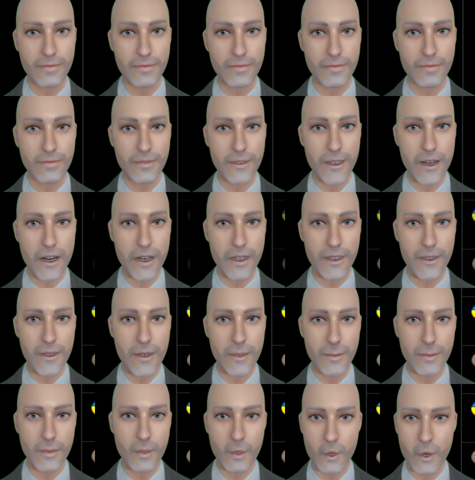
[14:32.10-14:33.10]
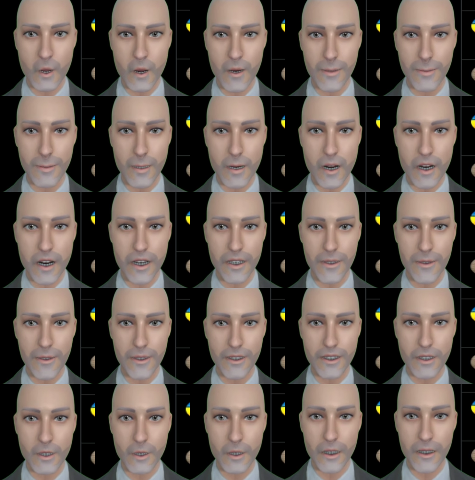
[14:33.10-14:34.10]
This comes from War Monitor
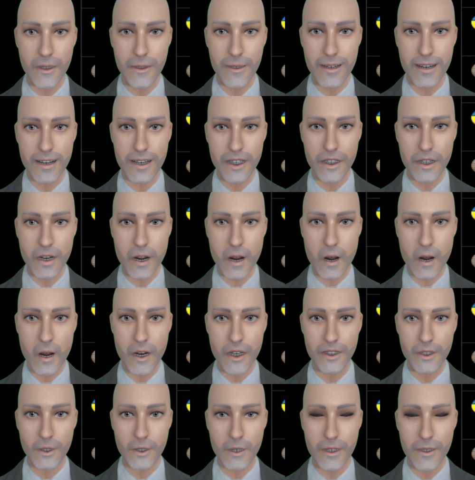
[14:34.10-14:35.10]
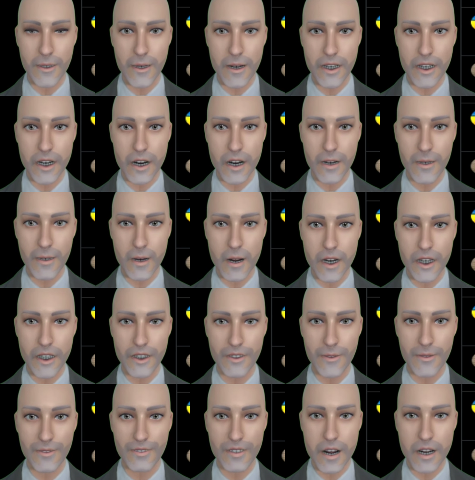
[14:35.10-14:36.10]
Ukraine on Twitter, another
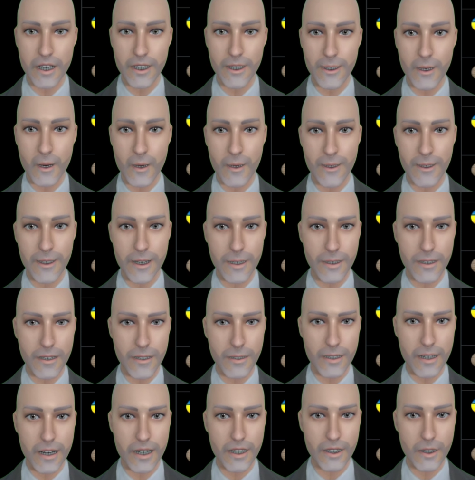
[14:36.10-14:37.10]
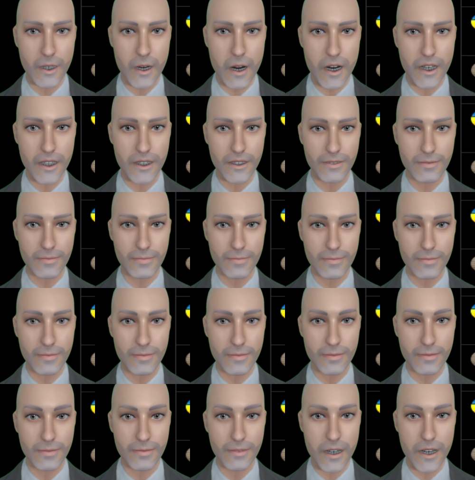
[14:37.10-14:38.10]
unverified source, so keep that in mind.
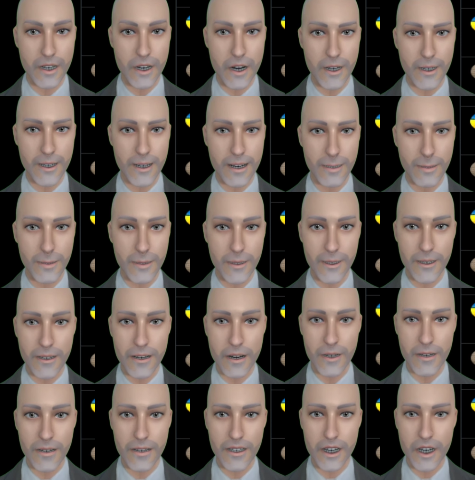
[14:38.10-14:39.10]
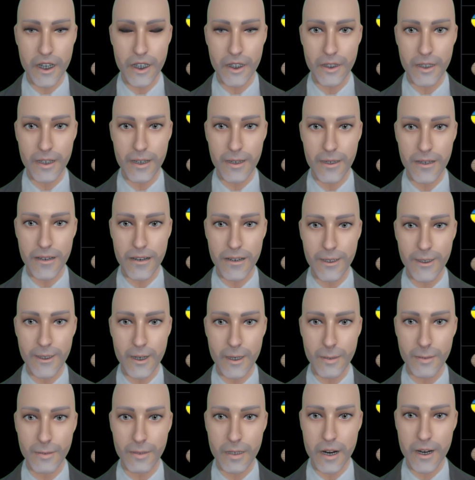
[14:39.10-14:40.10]
Talks about Zaporizhia region. There is
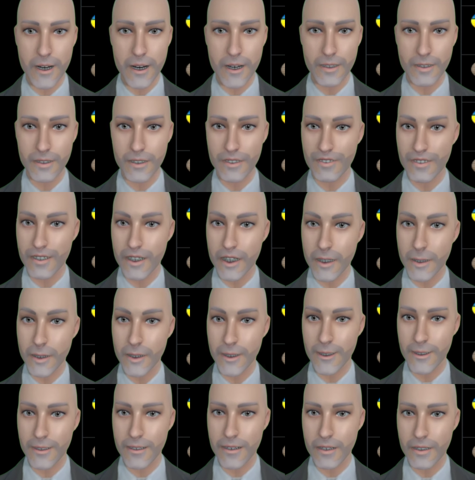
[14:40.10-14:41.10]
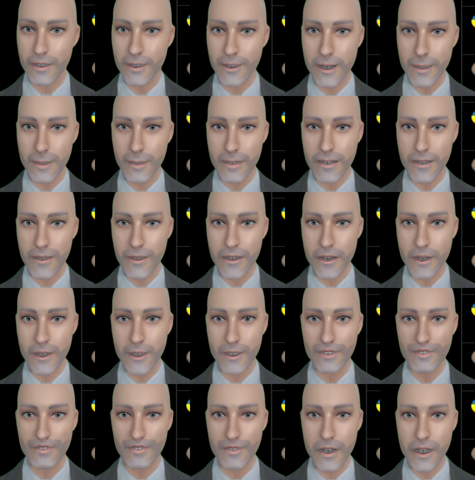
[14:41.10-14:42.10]
some positive developments in some areas.
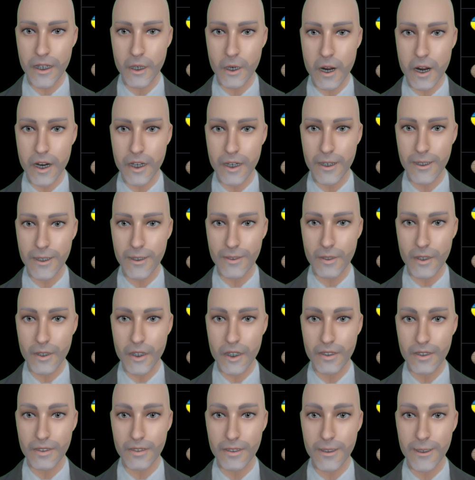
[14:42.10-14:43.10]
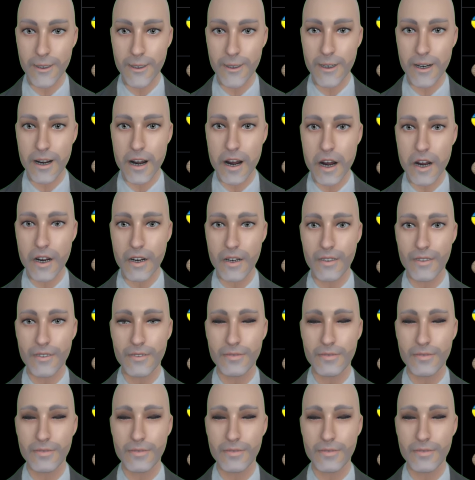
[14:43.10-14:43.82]
Front line was moved south